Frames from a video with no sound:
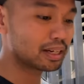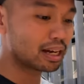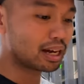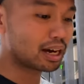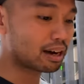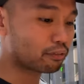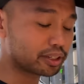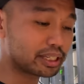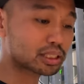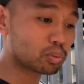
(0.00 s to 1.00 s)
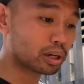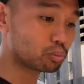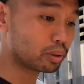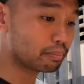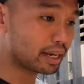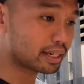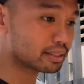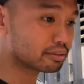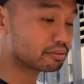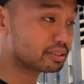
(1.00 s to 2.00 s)
So, for this one, we made
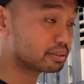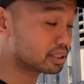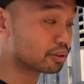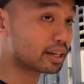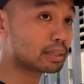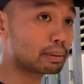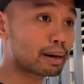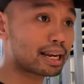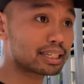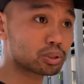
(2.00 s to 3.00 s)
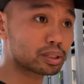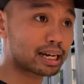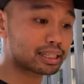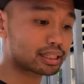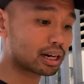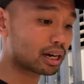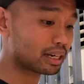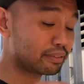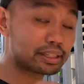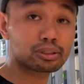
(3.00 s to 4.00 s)
the recipe balanced so that
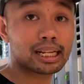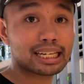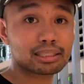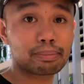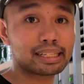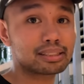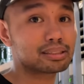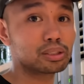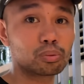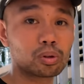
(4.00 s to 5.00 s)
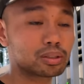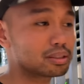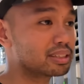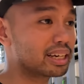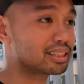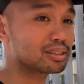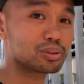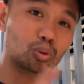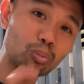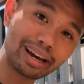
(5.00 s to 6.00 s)
even to the last bite, you won't get
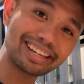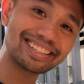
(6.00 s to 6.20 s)
umay.